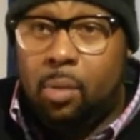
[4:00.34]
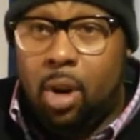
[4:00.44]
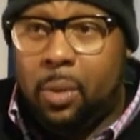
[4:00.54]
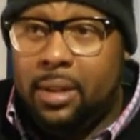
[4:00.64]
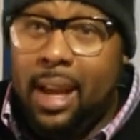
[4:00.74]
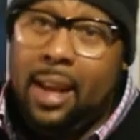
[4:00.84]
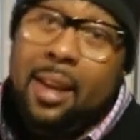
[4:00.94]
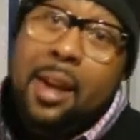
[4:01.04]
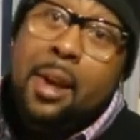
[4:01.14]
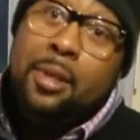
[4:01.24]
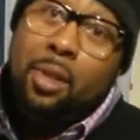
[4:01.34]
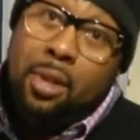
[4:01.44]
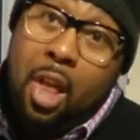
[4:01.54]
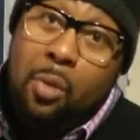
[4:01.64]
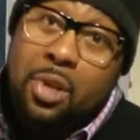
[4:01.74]
to work with that. So
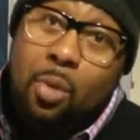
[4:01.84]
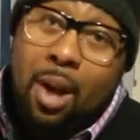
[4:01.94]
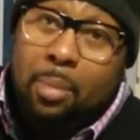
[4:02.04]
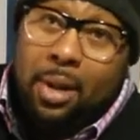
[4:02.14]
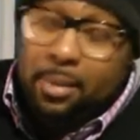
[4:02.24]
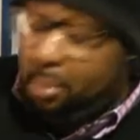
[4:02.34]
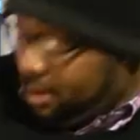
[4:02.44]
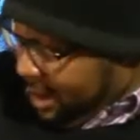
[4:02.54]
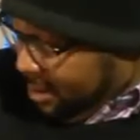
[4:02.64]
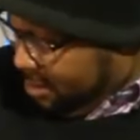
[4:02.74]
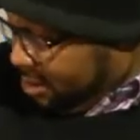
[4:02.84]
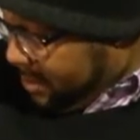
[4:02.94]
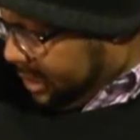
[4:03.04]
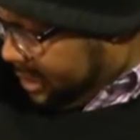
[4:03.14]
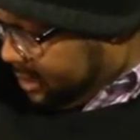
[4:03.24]
another reason why I bought the preamp was
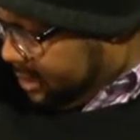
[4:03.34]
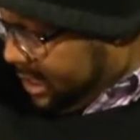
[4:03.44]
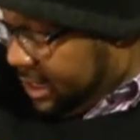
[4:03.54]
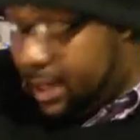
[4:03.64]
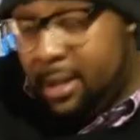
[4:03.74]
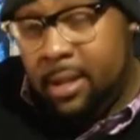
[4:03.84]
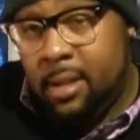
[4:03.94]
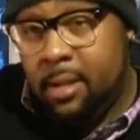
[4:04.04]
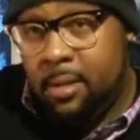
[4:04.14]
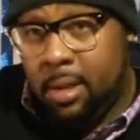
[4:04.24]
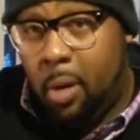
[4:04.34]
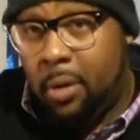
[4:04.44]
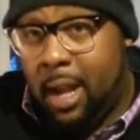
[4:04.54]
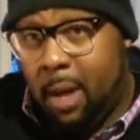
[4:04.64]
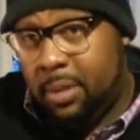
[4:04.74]
because the
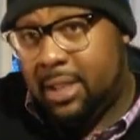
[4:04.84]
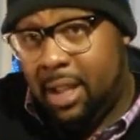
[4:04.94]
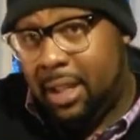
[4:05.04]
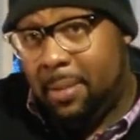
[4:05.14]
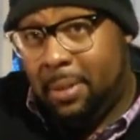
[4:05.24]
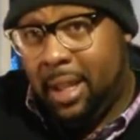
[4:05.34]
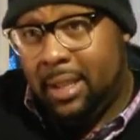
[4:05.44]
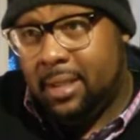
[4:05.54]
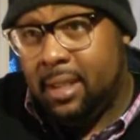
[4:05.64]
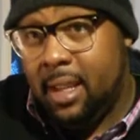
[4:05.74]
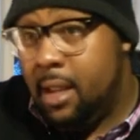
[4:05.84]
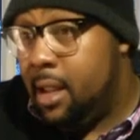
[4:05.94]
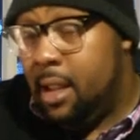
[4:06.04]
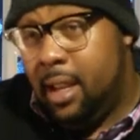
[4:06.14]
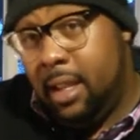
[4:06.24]
tone knob was stuck in place.
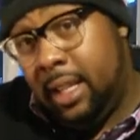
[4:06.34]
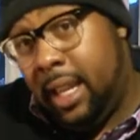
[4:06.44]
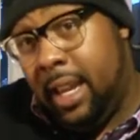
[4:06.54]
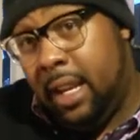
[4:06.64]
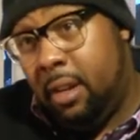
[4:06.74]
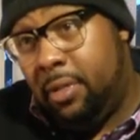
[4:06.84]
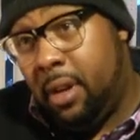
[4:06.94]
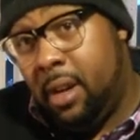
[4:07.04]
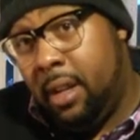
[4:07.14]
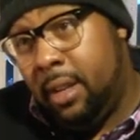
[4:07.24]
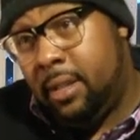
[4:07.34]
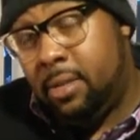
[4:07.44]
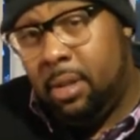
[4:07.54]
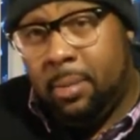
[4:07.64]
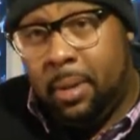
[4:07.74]
And again, for
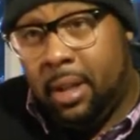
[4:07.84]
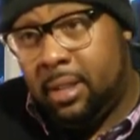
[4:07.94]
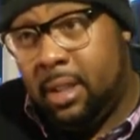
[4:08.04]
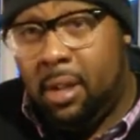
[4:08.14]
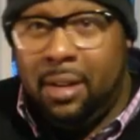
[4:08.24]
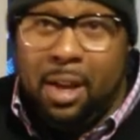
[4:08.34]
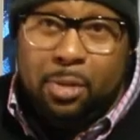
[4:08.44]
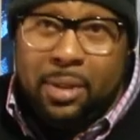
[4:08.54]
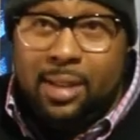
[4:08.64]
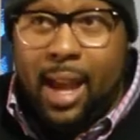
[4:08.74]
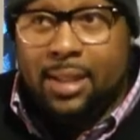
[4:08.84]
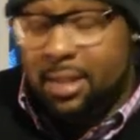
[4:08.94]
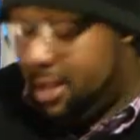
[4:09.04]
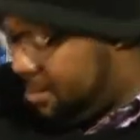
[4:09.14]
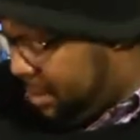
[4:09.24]
$120, and that's with tax, you
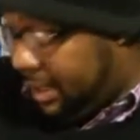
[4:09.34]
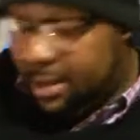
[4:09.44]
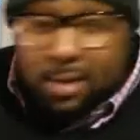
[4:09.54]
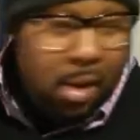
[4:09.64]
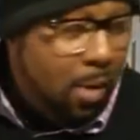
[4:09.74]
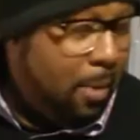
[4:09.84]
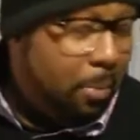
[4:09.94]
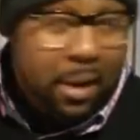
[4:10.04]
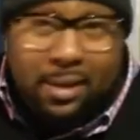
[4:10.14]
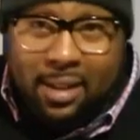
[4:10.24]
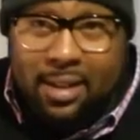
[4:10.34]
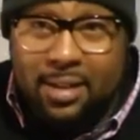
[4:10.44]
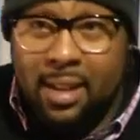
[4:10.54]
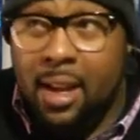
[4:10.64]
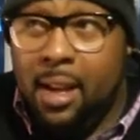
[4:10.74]
couldn't beat it. So I bought
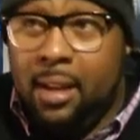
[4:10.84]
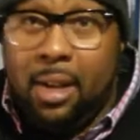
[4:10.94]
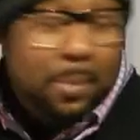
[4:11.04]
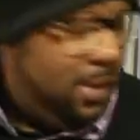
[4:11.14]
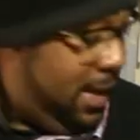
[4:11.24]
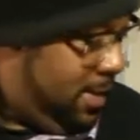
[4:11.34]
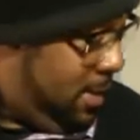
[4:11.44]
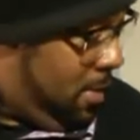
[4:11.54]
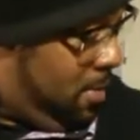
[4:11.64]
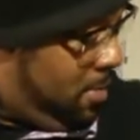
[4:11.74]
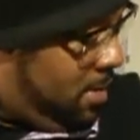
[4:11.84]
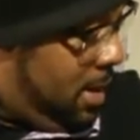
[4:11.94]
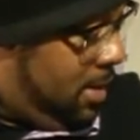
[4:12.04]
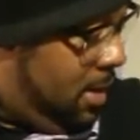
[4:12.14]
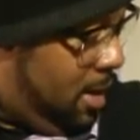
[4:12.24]
this a couple of days ago,
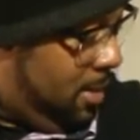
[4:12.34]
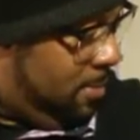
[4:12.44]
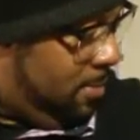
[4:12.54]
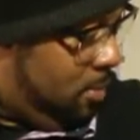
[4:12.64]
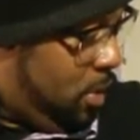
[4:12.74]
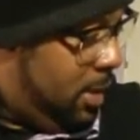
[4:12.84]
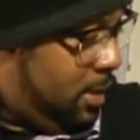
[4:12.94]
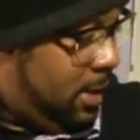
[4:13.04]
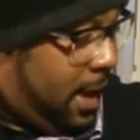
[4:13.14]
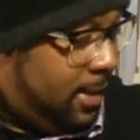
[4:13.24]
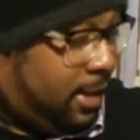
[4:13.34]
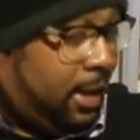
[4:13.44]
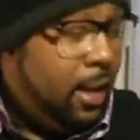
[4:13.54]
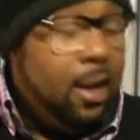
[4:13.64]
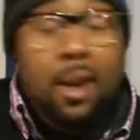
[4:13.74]
and then I went and got
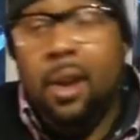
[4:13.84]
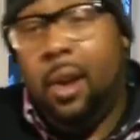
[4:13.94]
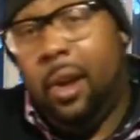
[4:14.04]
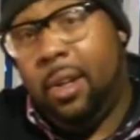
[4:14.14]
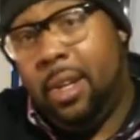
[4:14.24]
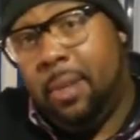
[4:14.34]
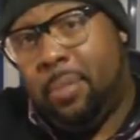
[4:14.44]
the Audere